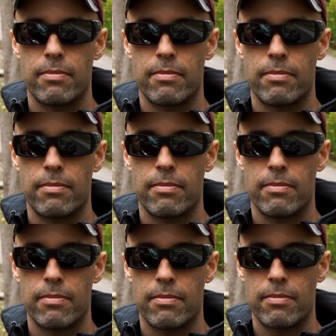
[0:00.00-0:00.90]

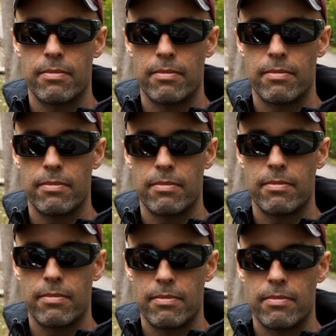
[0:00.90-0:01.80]

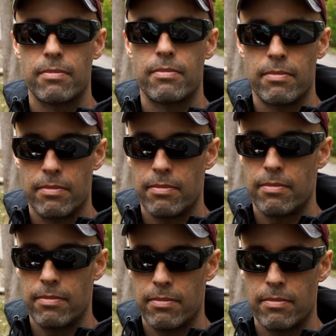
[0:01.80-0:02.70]

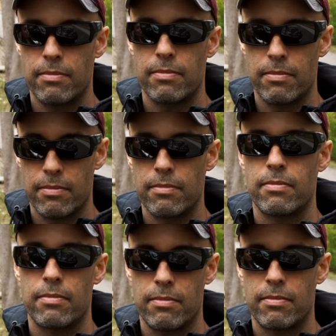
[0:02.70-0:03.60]

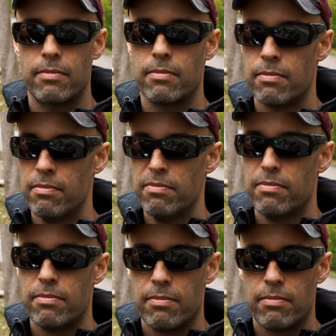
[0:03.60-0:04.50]

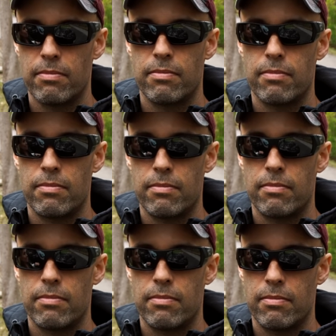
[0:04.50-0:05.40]

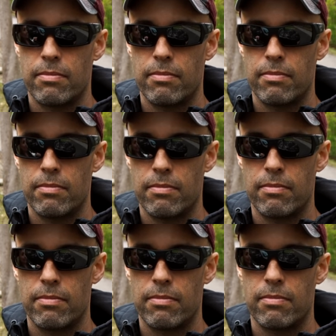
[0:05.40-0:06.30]

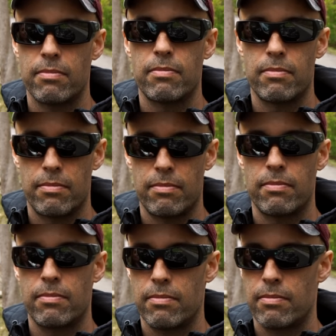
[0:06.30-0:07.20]

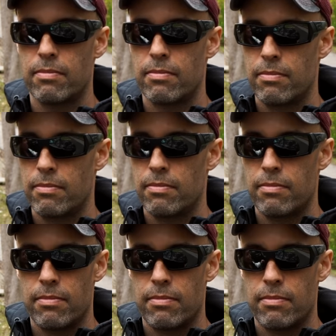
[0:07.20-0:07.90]
The person shown says nothing.